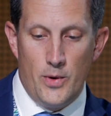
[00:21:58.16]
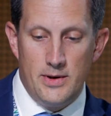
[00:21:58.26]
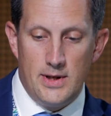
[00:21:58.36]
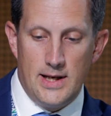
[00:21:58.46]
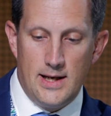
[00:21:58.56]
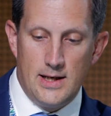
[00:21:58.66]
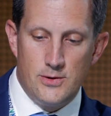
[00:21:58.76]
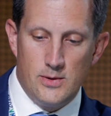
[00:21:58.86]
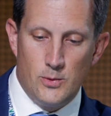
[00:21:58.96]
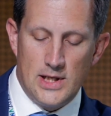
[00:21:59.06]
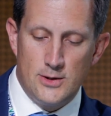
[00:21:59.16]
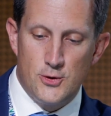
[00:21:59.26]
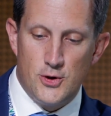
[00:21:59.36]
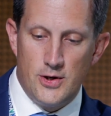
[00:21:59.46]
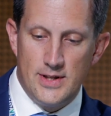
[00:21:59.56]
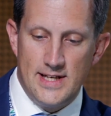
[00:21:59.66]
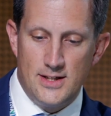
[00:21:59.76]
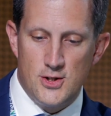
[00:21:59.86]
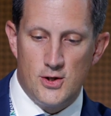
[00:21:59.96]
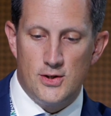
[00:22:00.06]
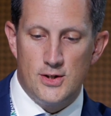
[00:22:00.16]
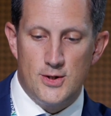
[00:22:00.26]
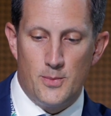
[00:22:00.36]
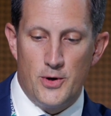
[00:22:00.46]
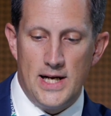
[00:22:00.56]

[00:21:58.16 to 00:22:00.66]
I would like to draw your attention on the top